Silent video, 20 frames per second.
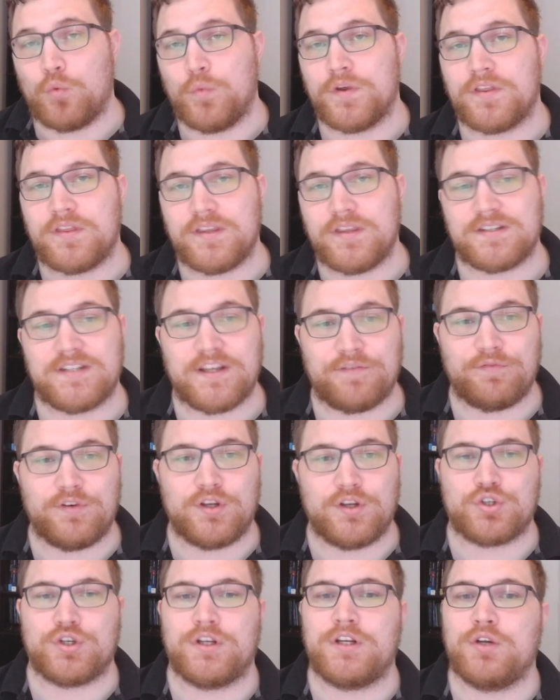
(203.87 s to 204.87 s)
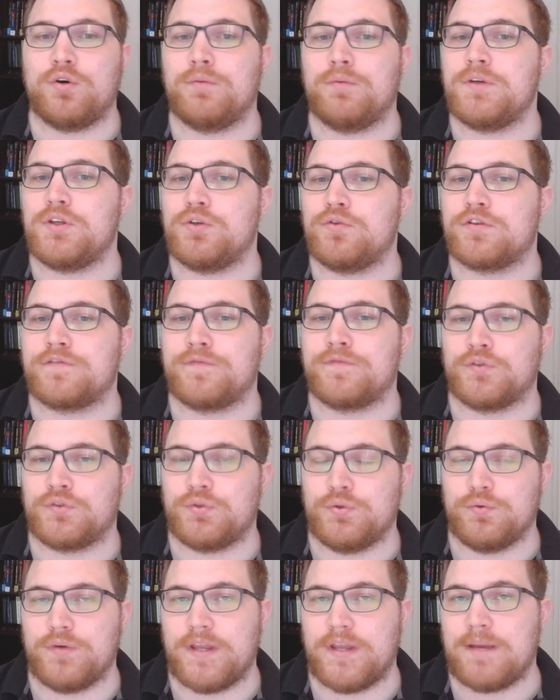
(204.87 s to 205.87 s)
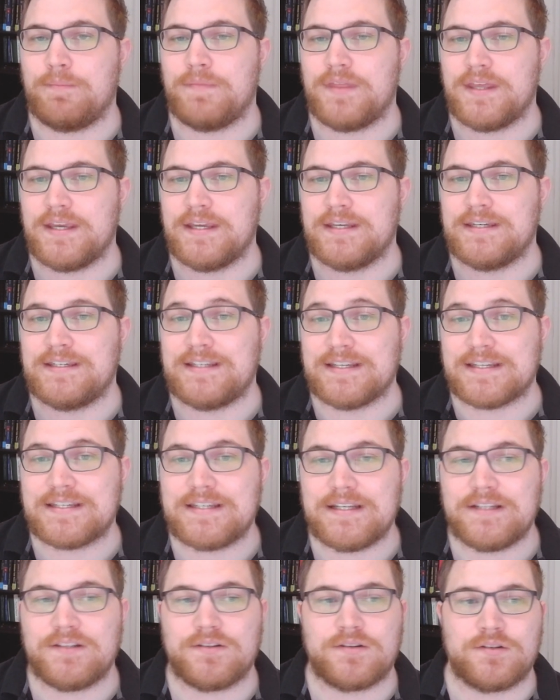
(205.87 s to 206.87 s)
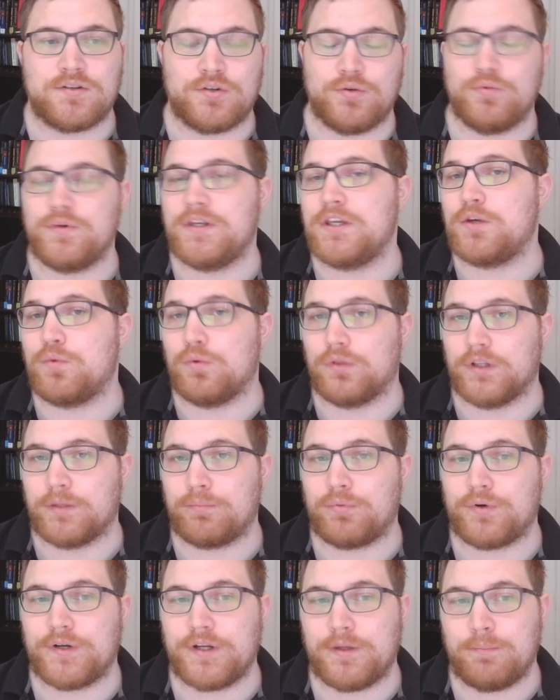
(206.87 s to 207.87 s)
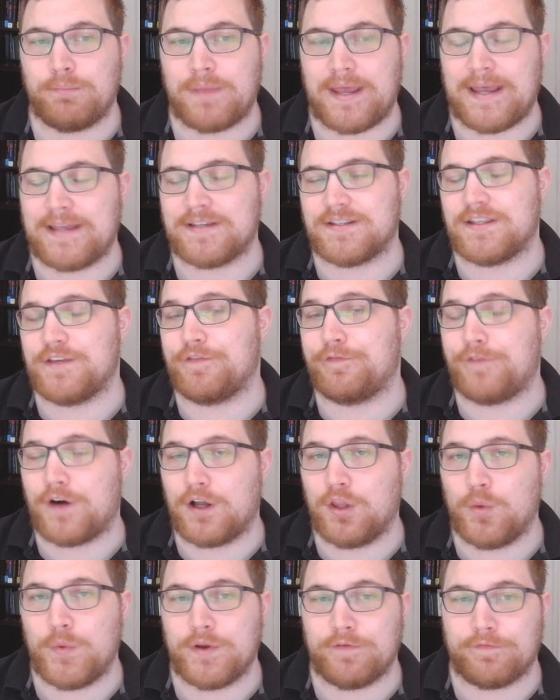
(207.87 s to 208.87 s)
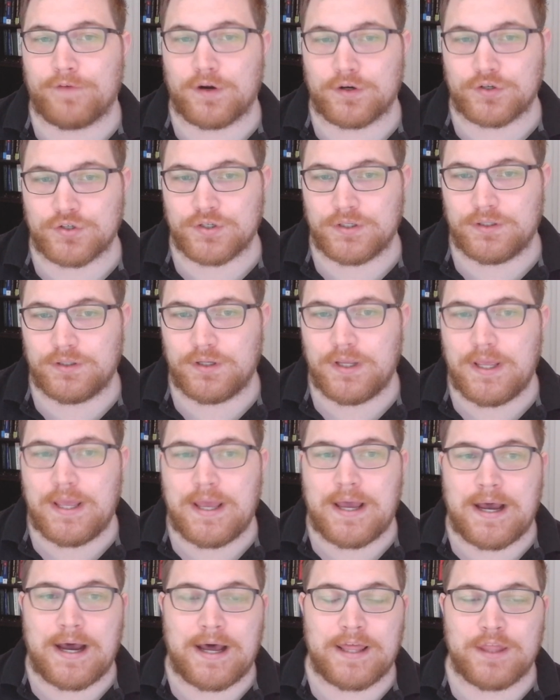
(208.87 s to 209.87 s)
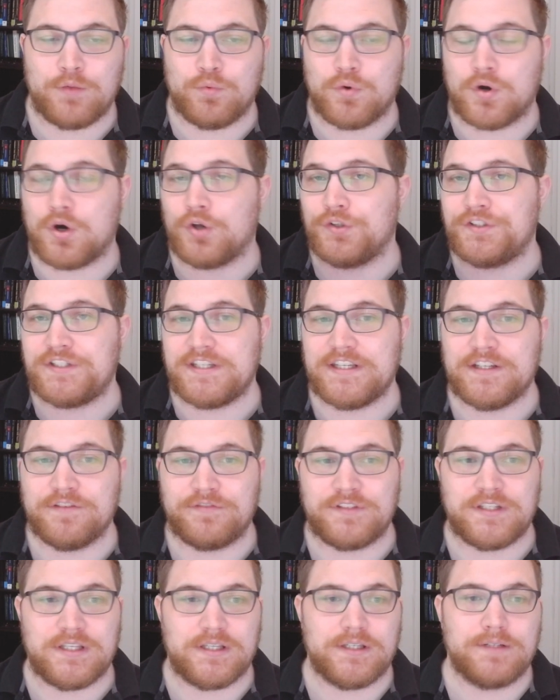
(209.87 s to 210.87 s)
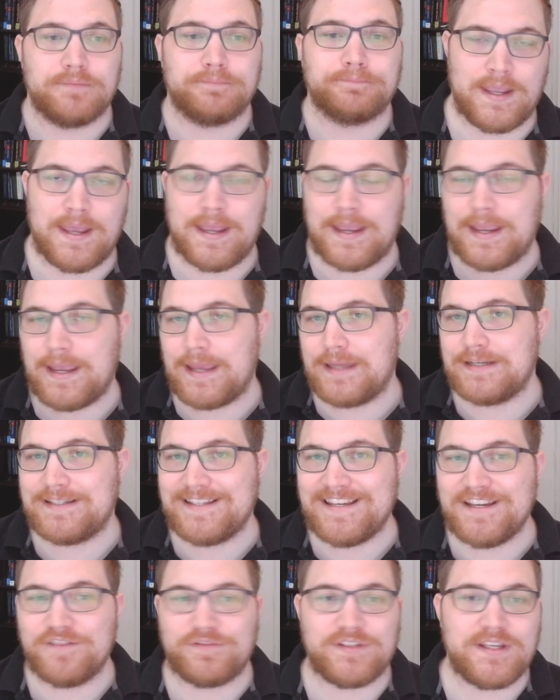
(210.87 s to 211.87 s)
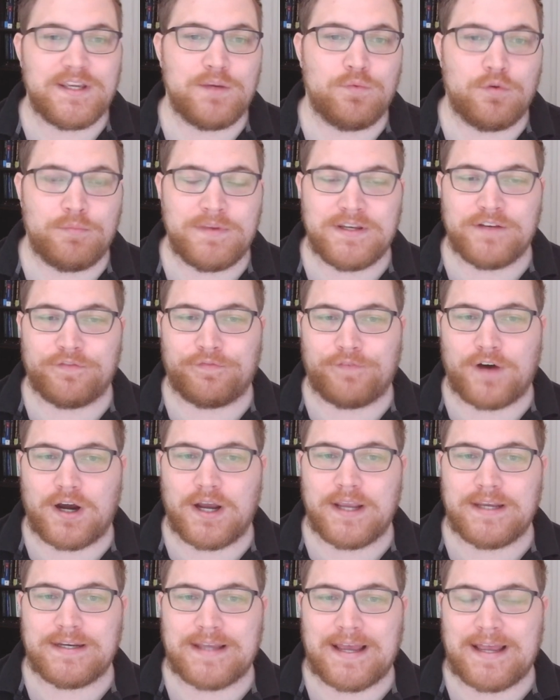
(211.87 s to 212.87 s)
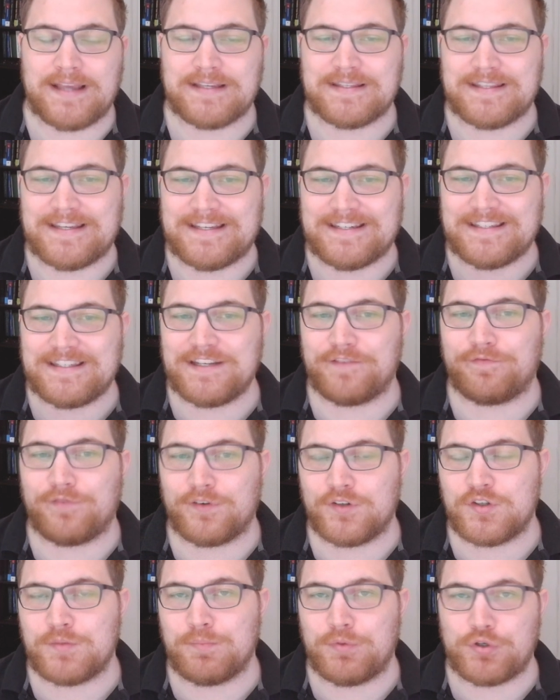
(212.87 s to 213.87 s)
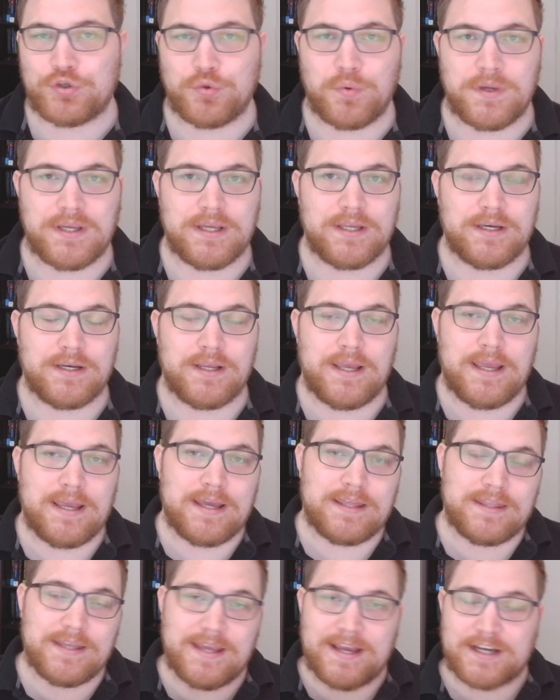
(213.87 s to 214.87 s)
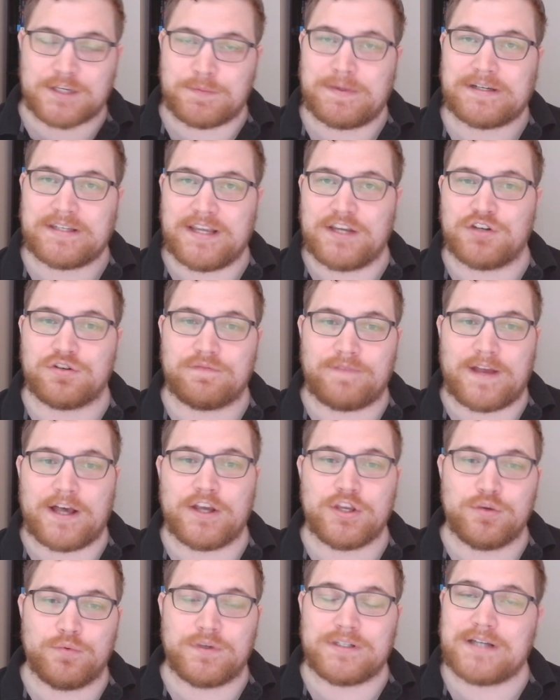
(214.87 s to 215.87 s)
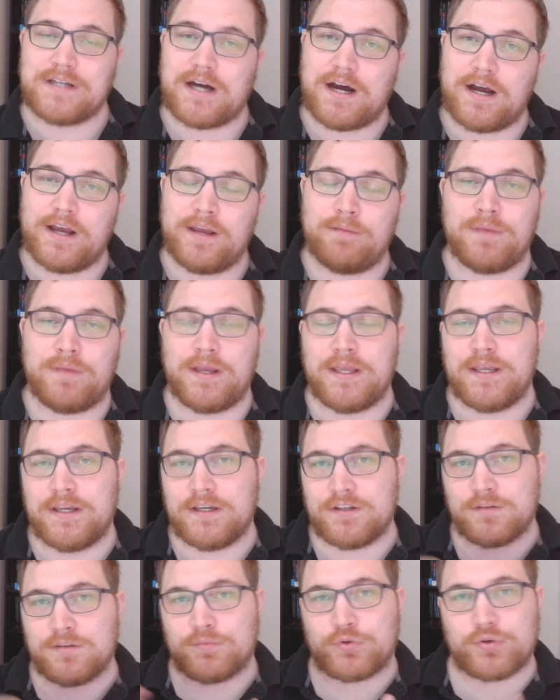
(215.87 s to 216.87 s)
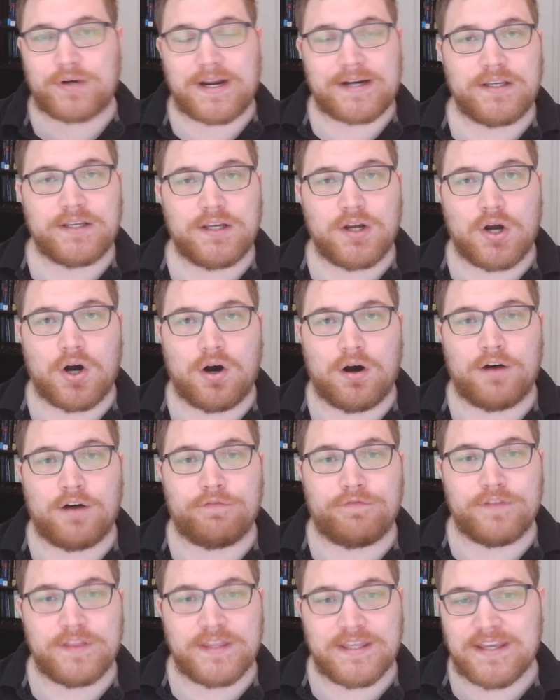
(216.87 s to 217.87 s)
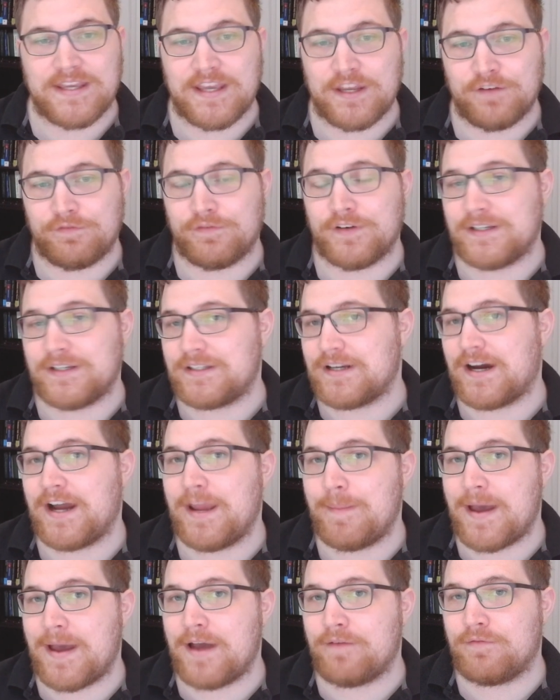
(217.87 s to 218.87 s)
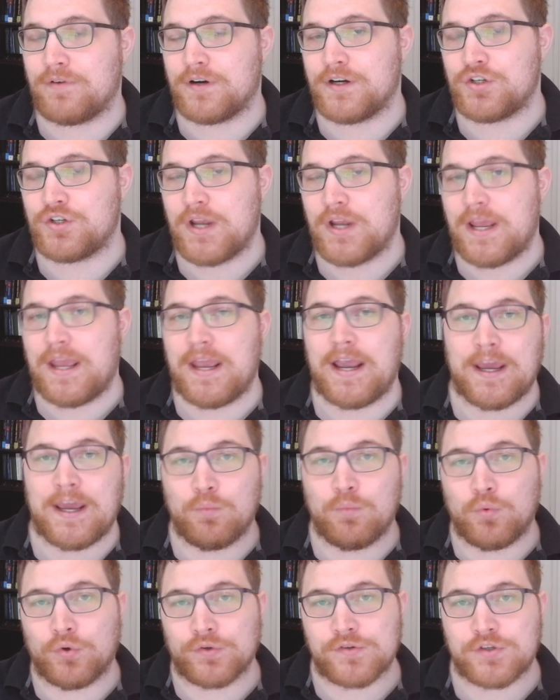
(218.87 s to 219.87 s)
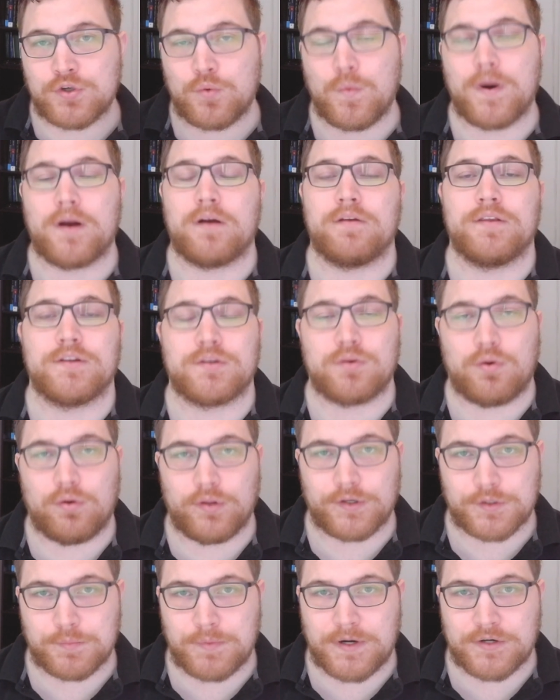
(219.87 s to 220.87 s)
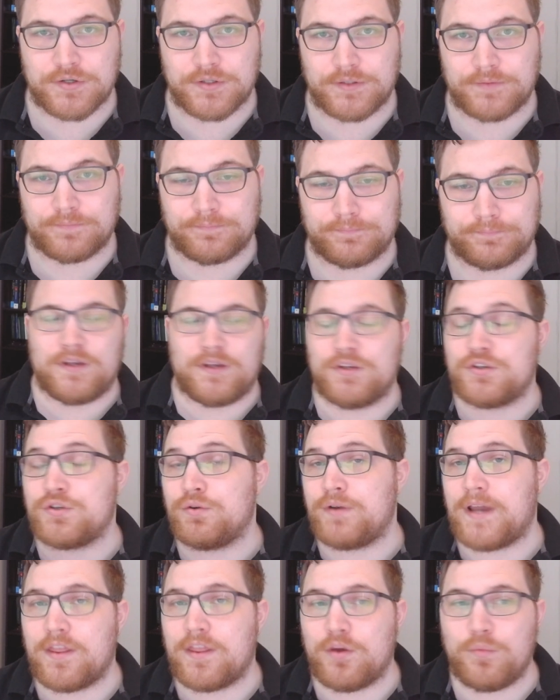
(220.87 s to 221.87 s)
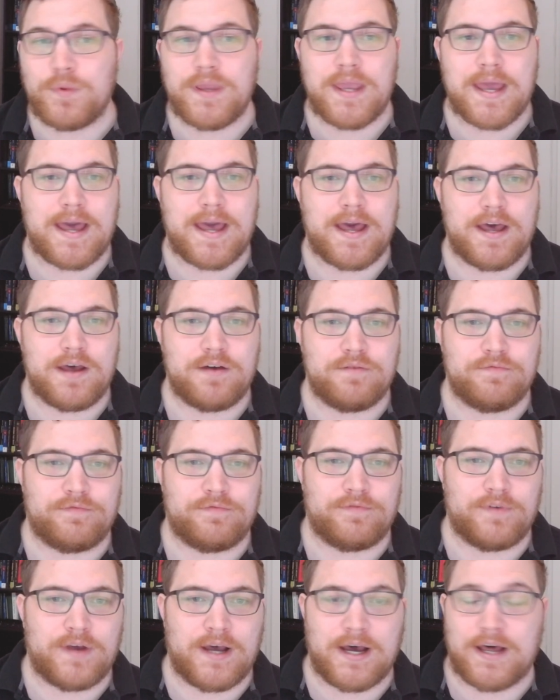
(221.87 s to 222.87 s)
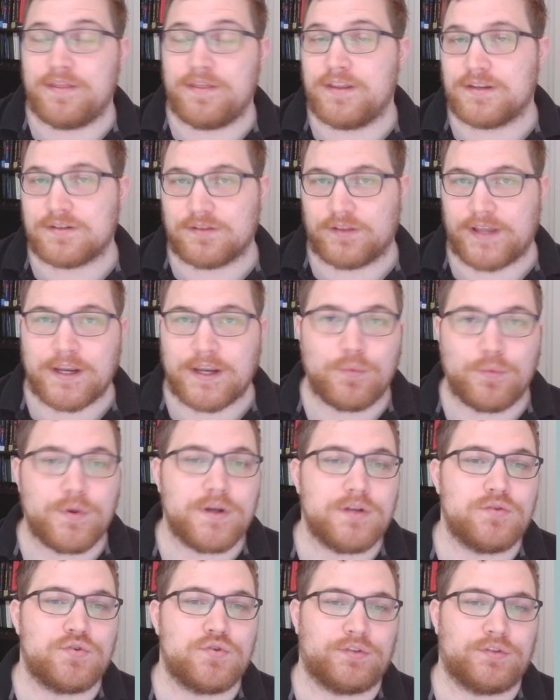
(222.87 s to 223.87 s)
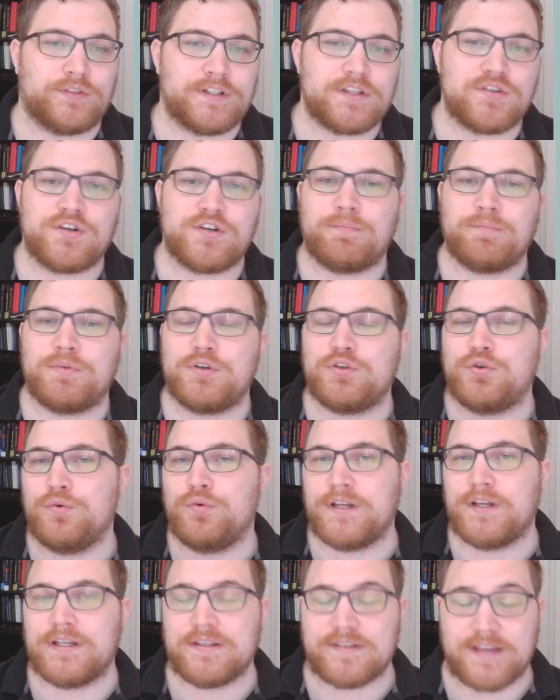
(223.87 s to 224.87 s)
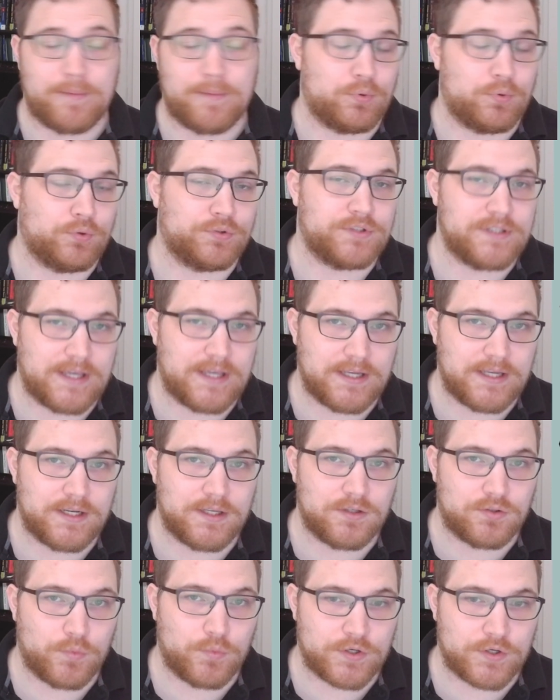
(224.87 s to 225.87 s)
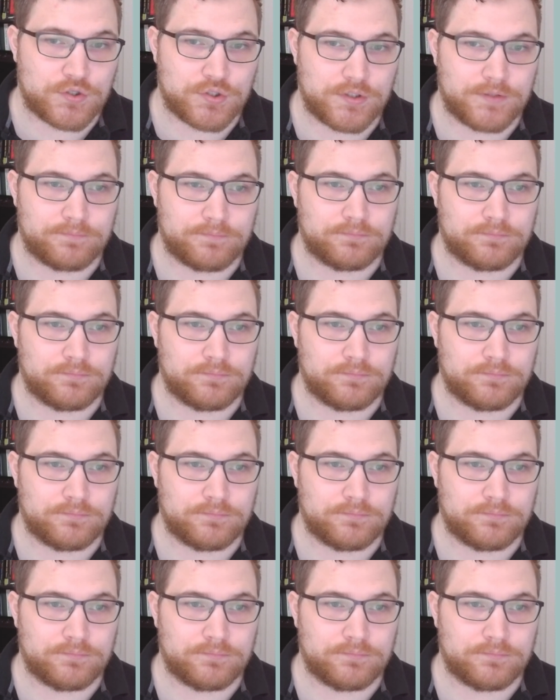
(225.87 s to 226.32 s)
With this definition, it will be useful to name the distance to equilibrium as the following function uh, that we'll call d of t, and d of t will be defined as the difference between the expectation value in time, subtracting off the infinite time average, and we'll square this whole expression. So now that we have uh, this language, let's jump into an example to gain intuition.